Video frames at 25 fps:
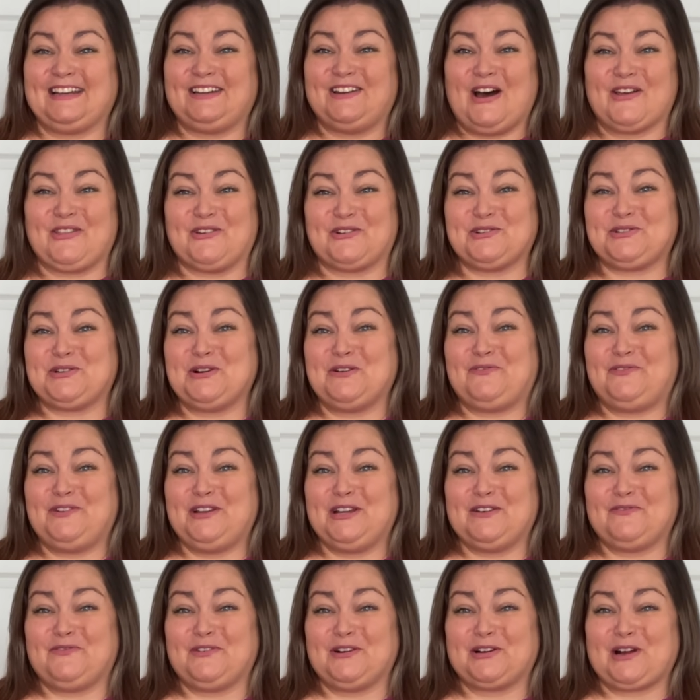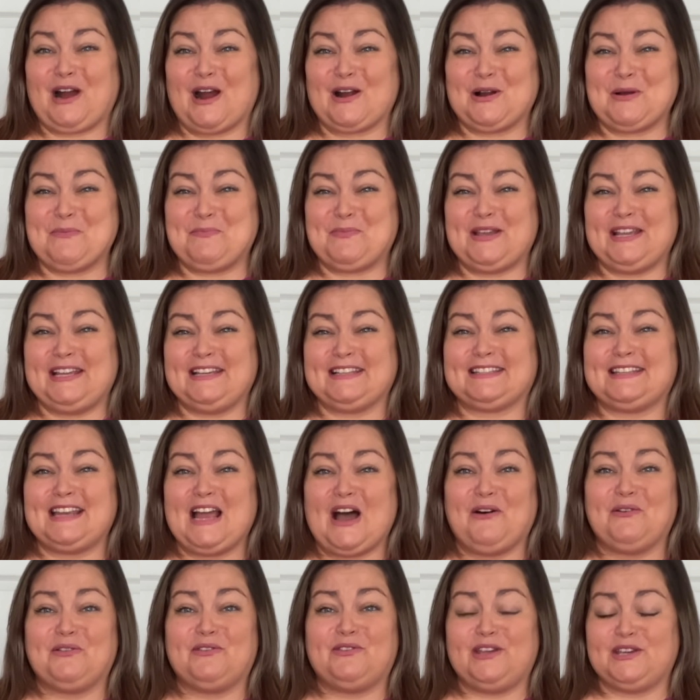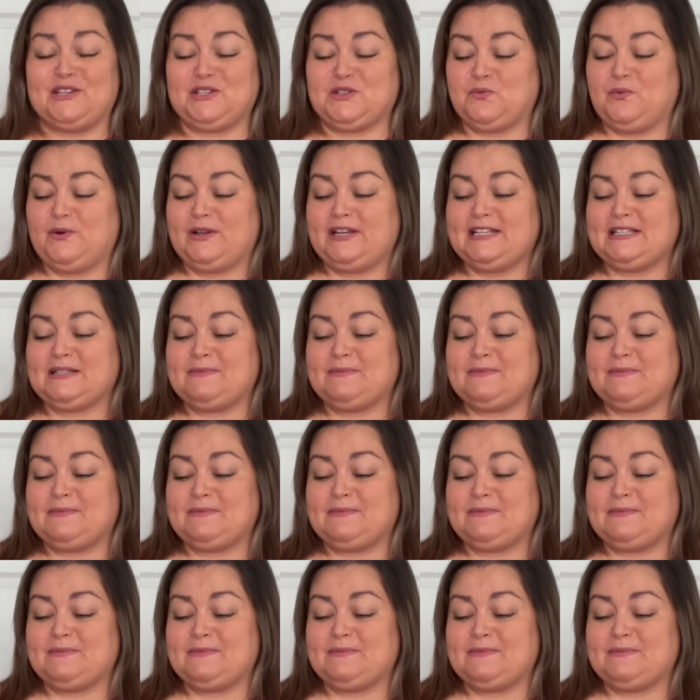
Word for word: another Sofia Vergara piece. Now this one